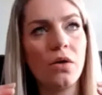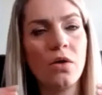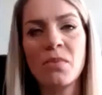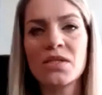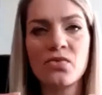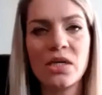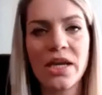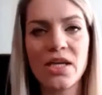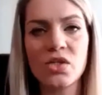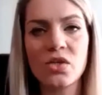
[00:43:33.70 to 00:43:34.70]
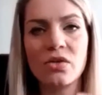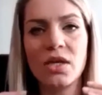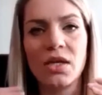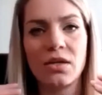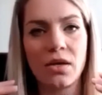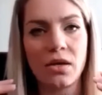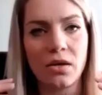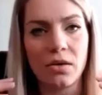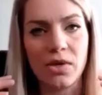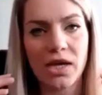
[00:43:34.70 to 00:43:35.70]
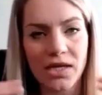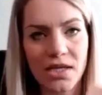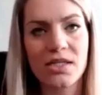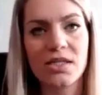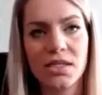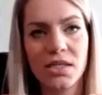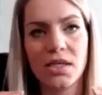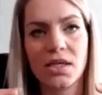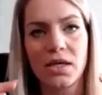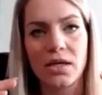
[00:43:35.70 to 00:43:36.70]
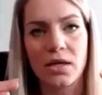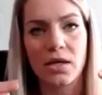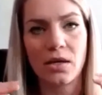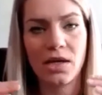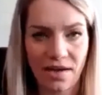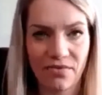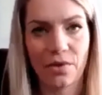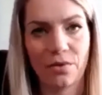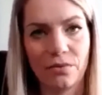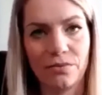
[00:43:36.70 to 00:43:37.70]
human's relation in a realistic level.